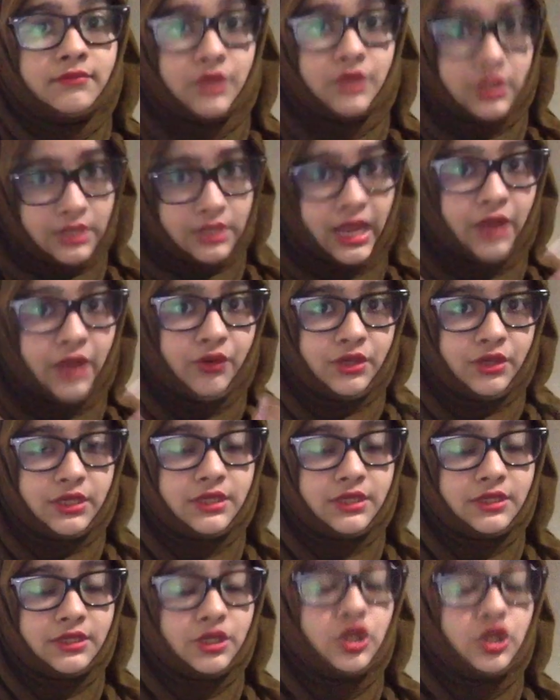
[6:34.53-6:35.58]
the
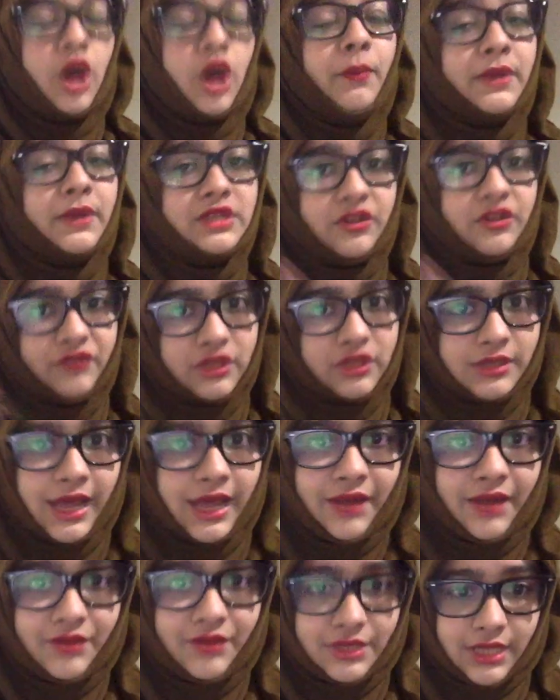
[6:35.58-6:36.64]
diuretics, the topics of the
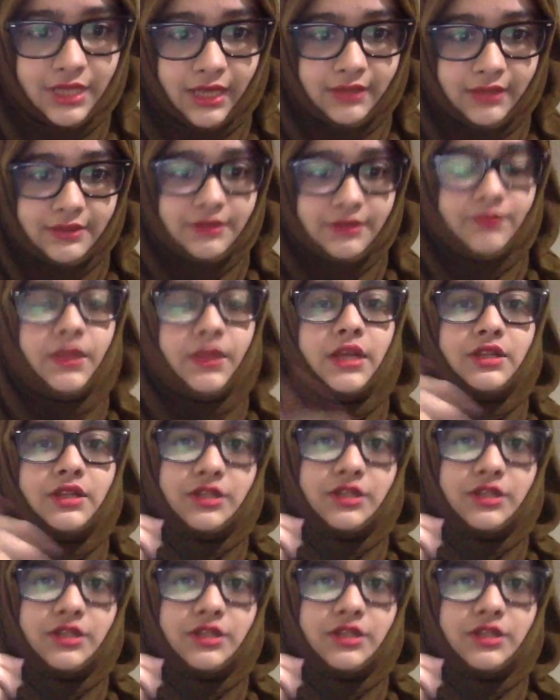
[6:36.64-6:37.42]
diuretics.